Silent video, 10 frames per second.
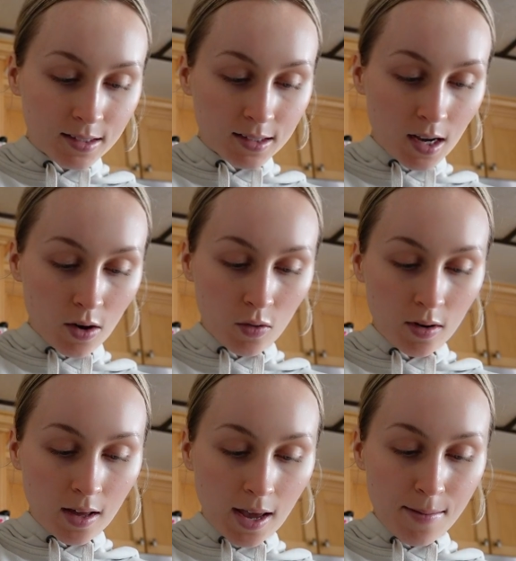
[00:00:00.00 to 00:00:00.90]
so
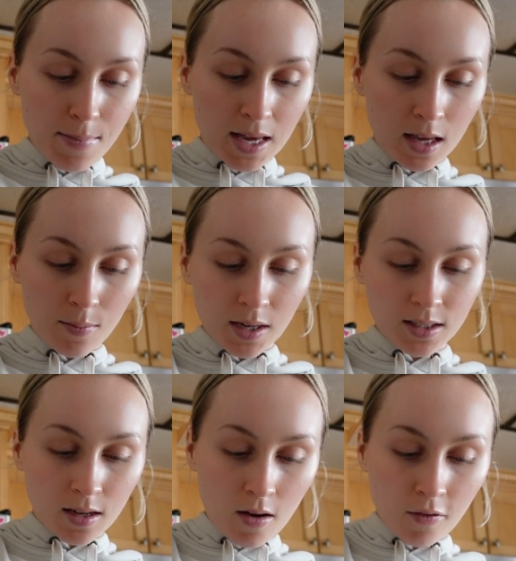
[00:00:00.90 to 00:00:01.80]
I'm making
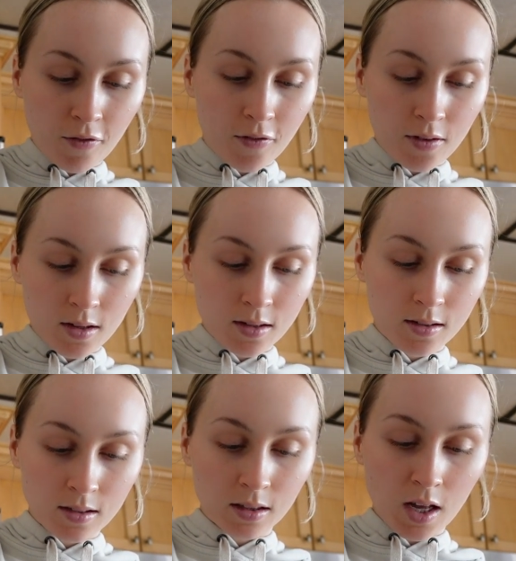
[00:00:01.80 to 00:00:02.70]
myself
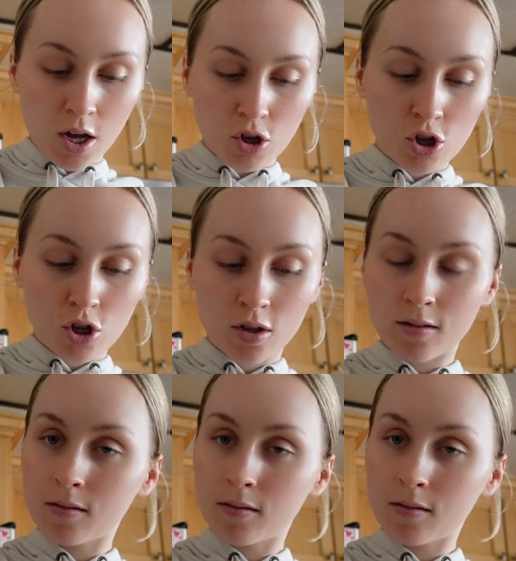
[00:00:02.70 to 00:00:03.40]
lunch.